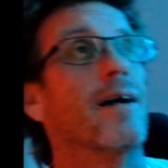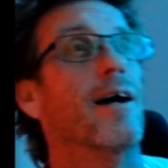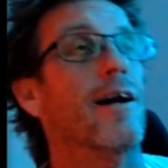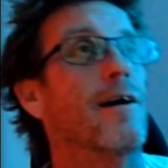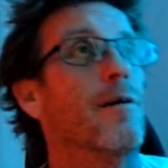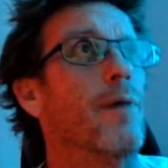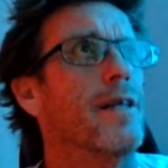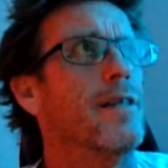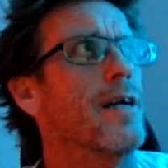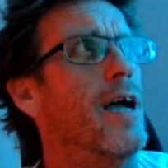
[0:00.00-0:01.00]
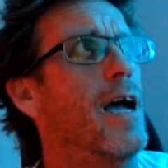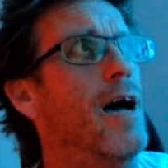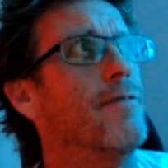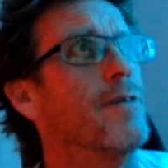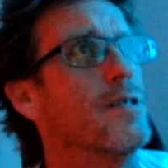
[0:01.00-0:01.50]
I think I
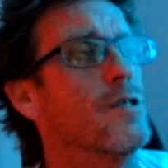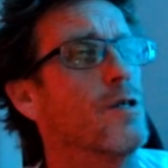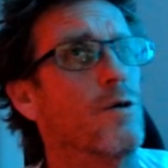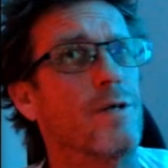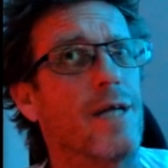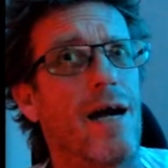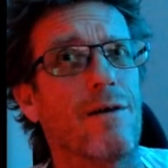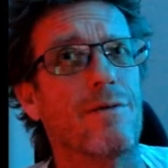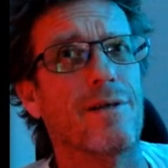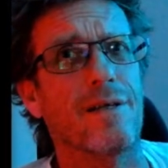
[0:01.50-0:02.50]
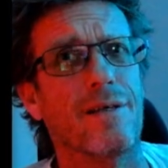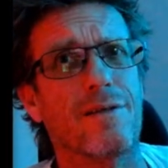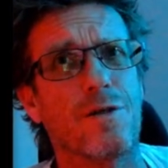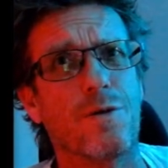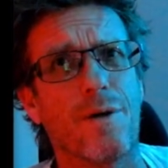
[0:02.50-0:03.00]
have it slowed down to
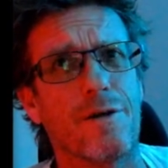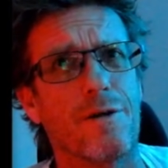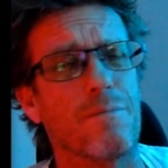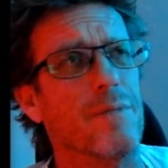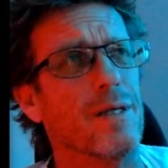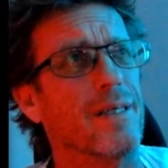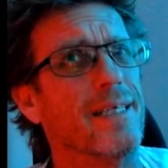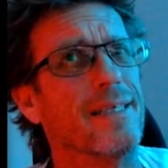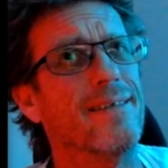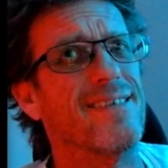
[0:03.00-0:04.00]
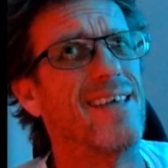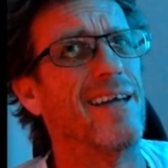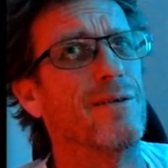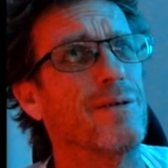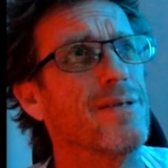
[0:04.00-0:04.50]
200 million
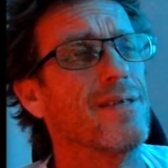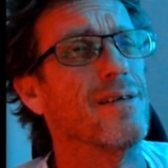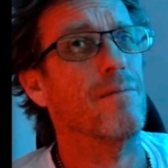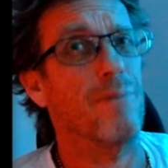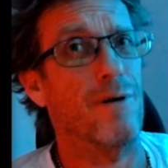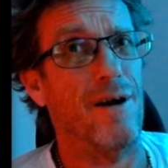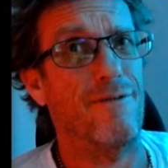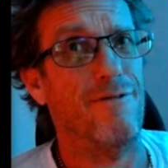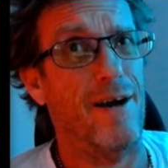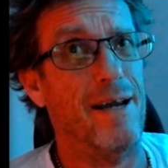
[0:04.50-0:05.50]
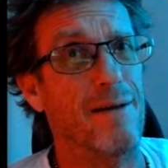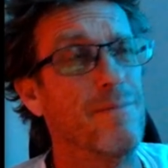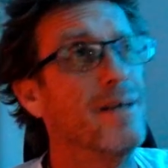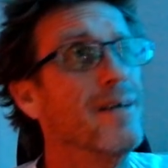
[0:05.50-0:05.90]
cycles per frame,